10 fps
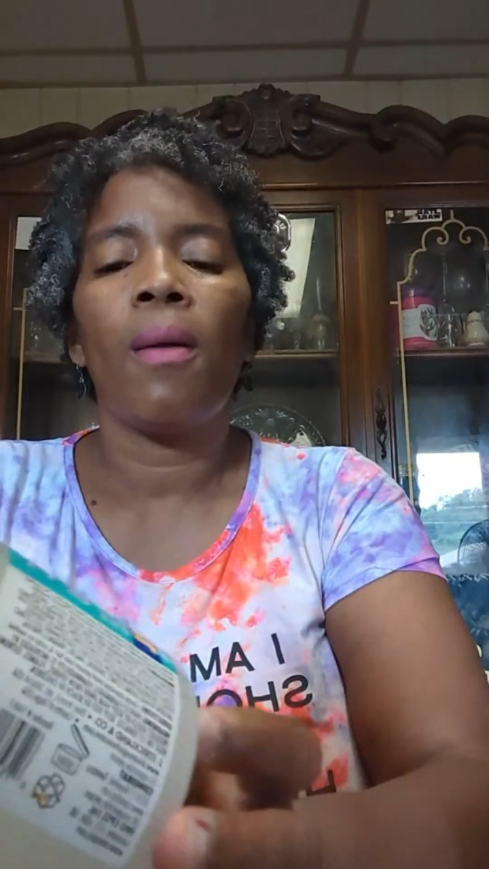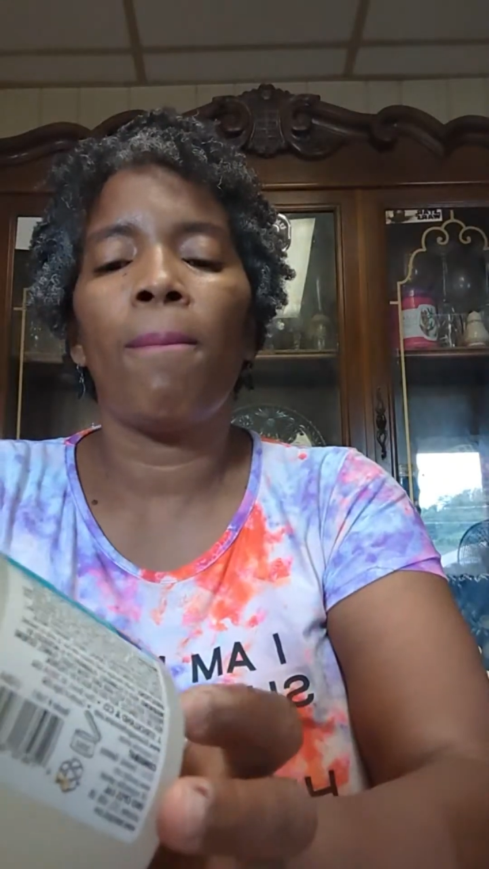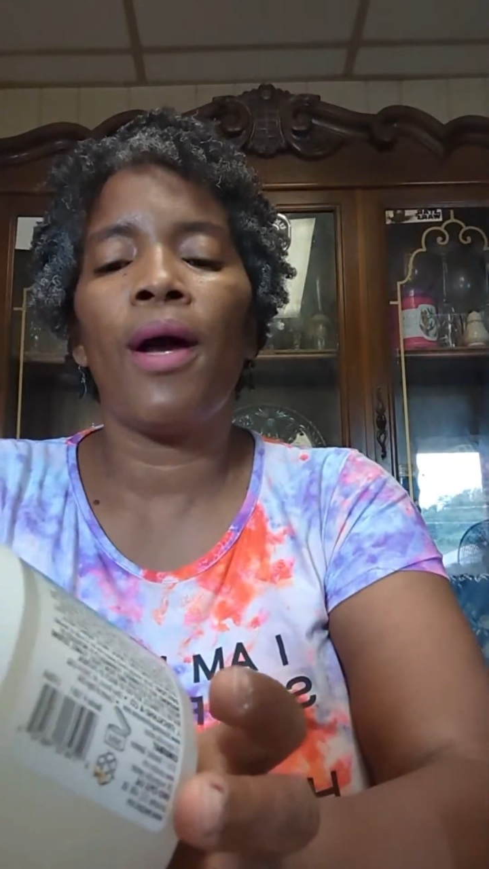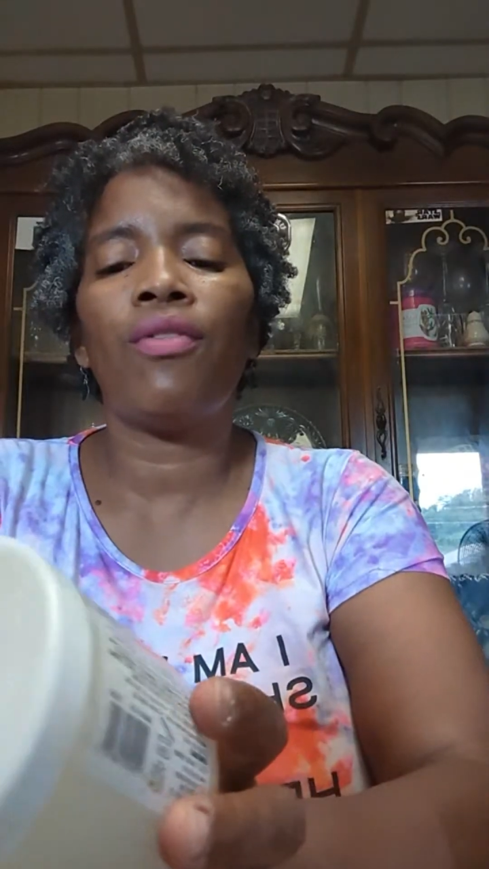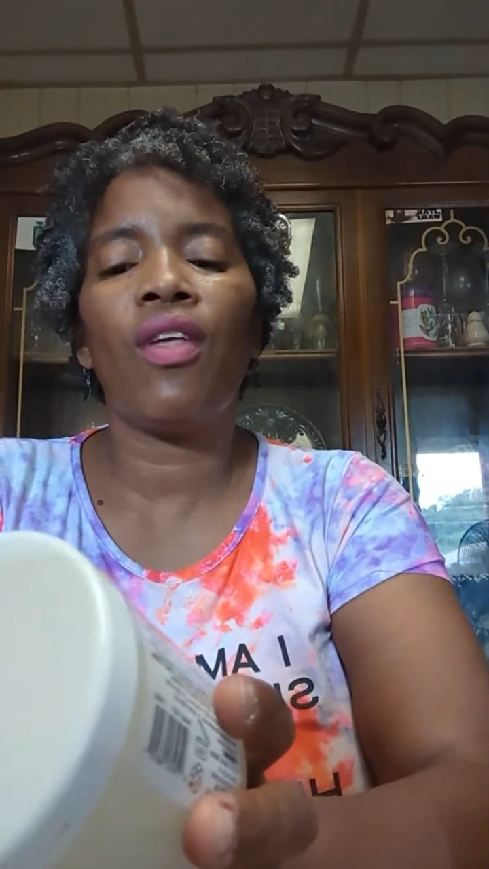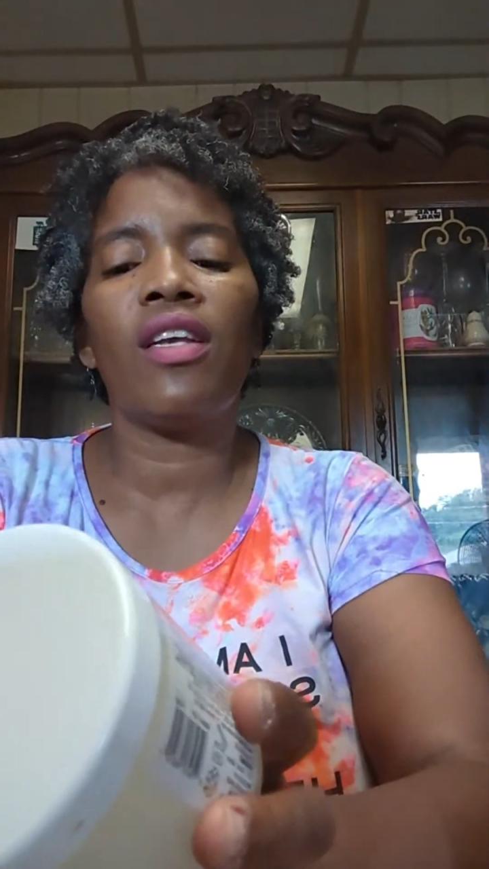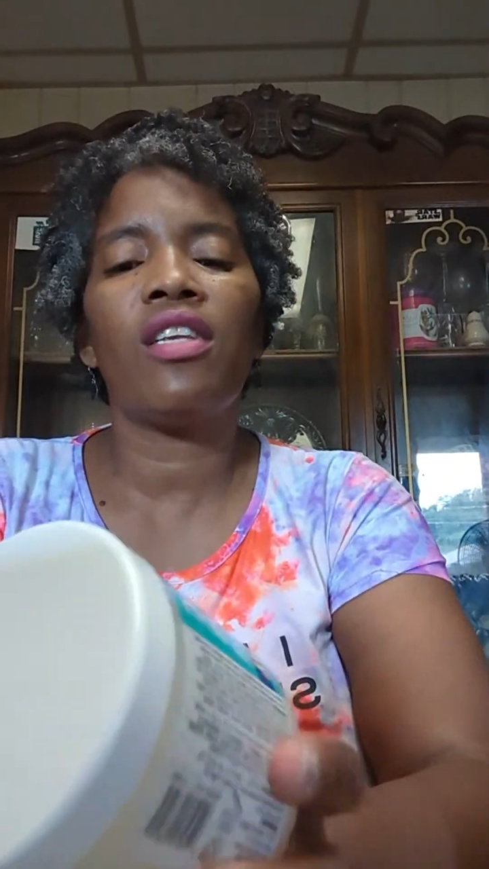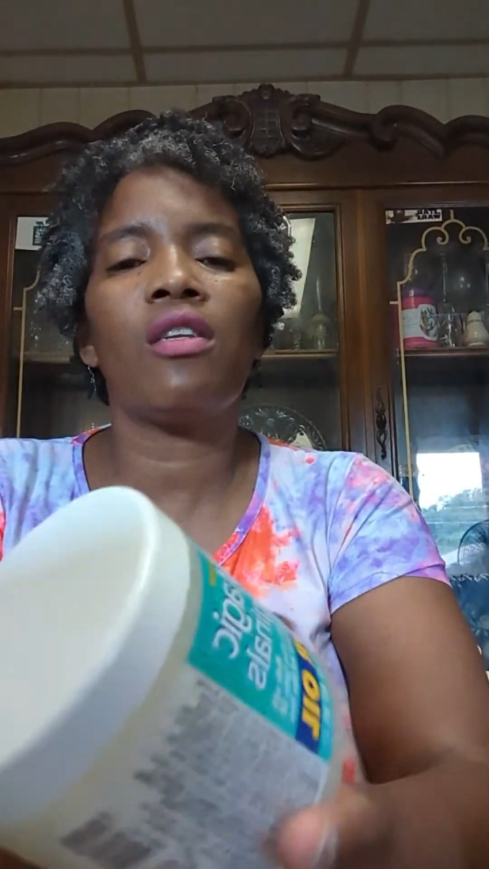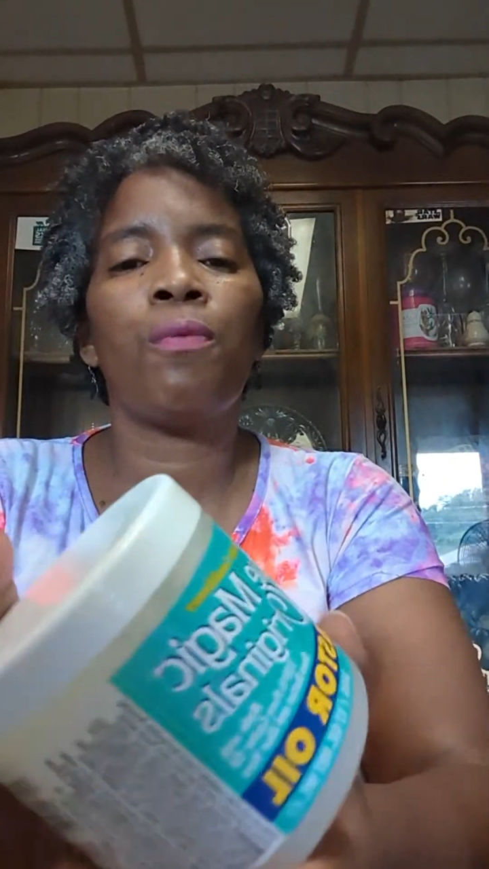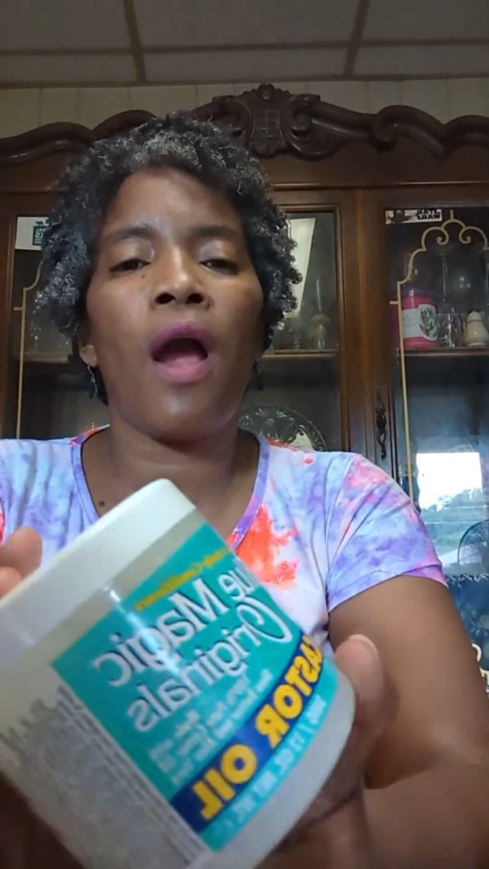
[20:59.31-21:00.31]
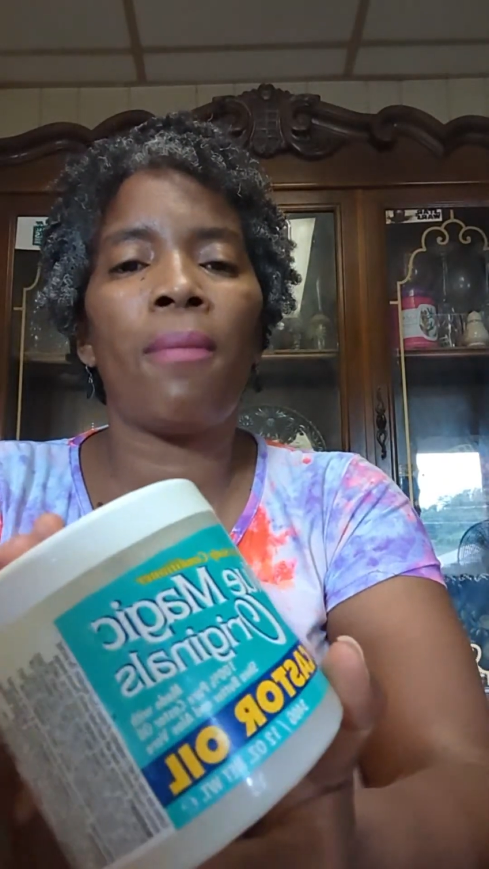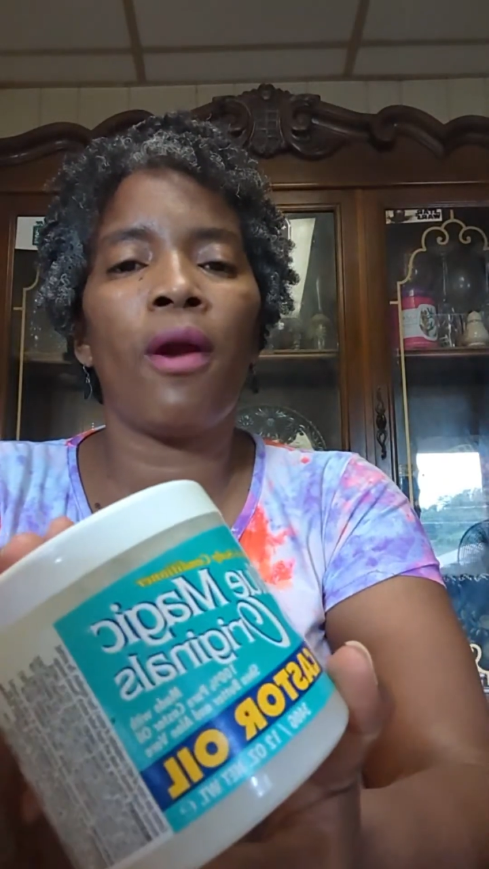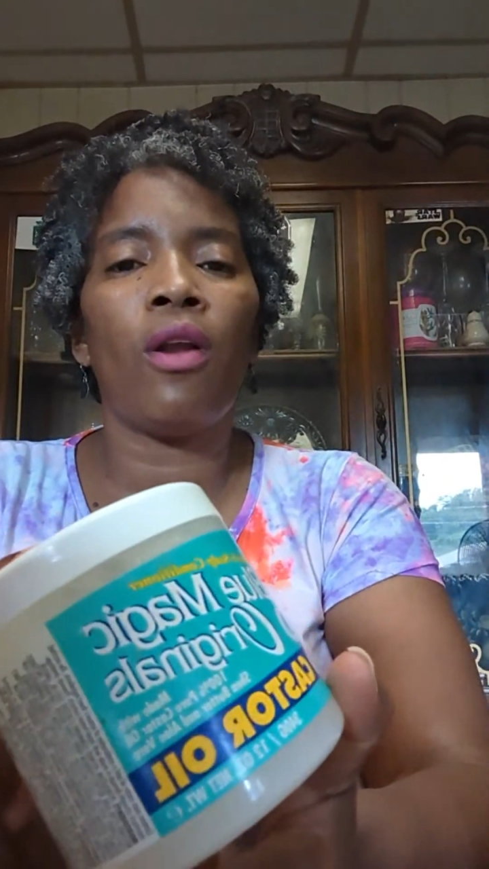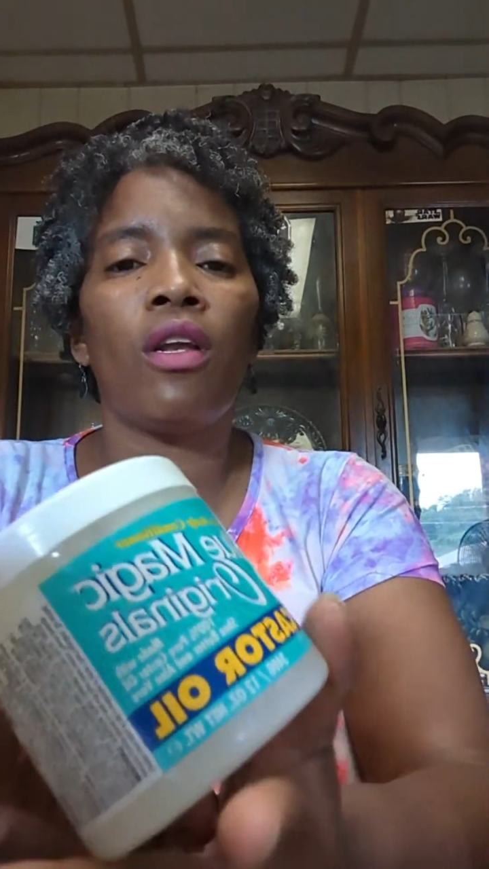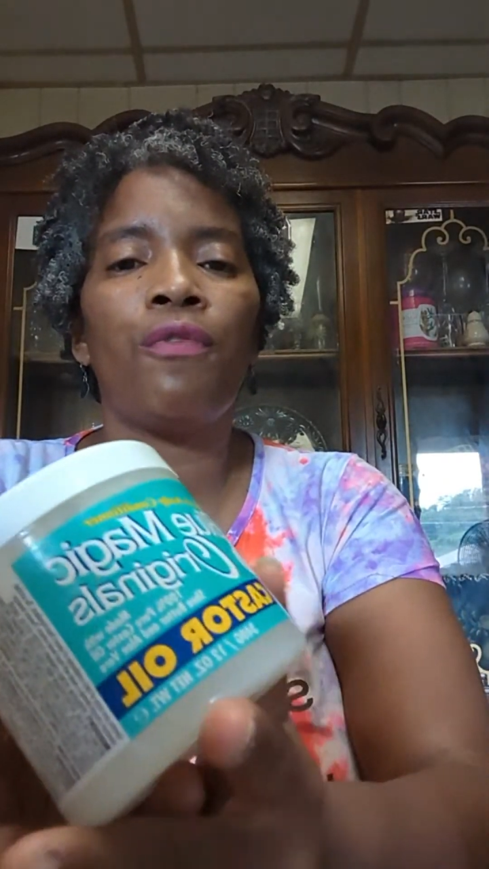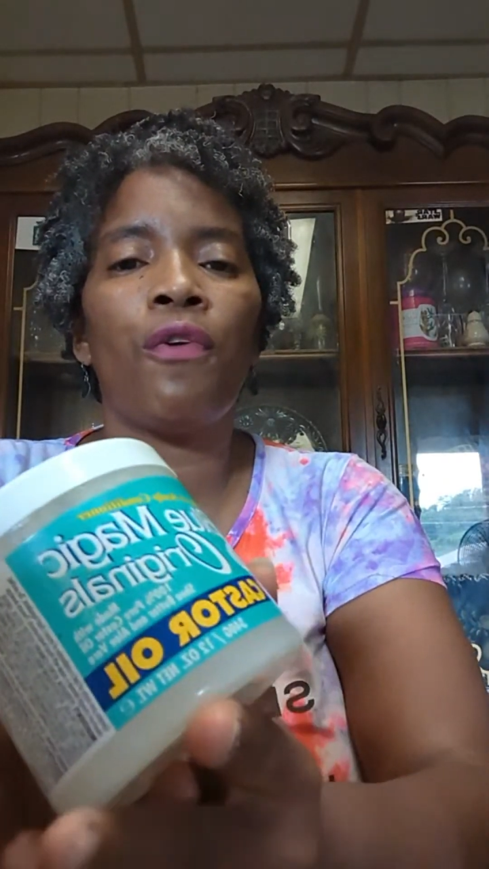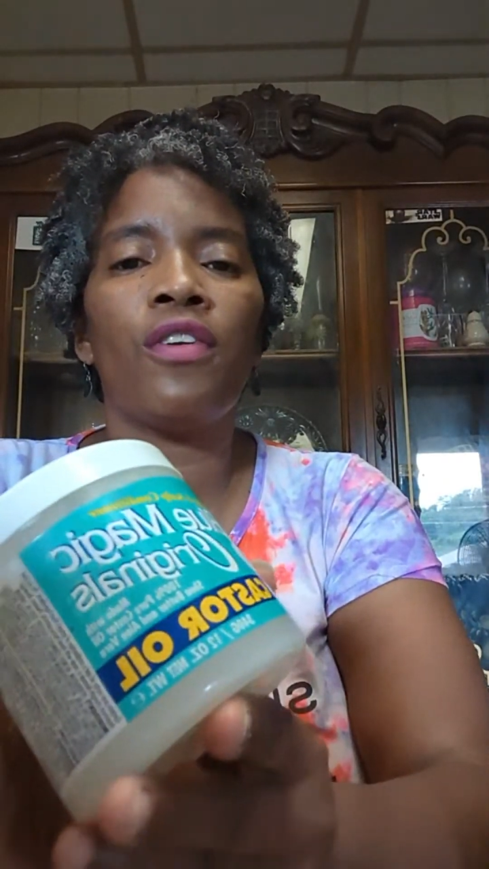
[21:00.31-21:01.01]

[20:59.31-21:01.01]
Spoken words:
But this is primarily for